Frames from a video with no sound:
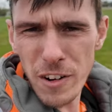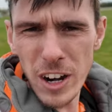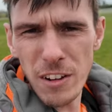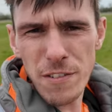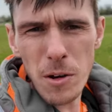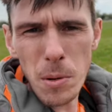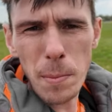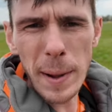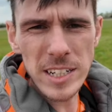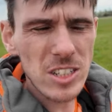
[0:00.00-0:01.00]
three football
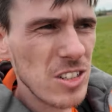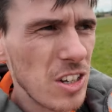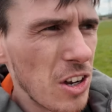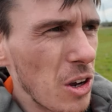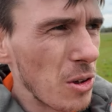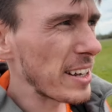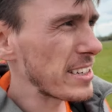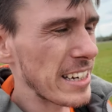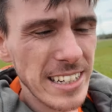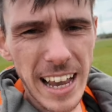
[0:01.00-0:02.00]
pitches to do.
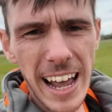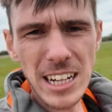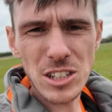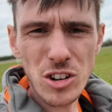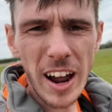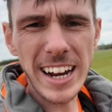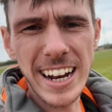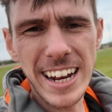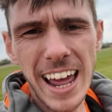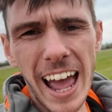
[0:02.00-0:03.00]
This is a
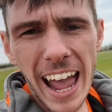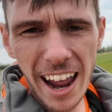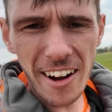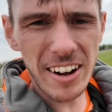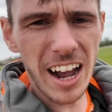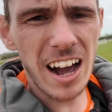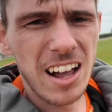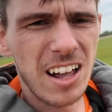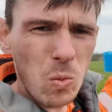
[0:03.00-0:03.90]
training area,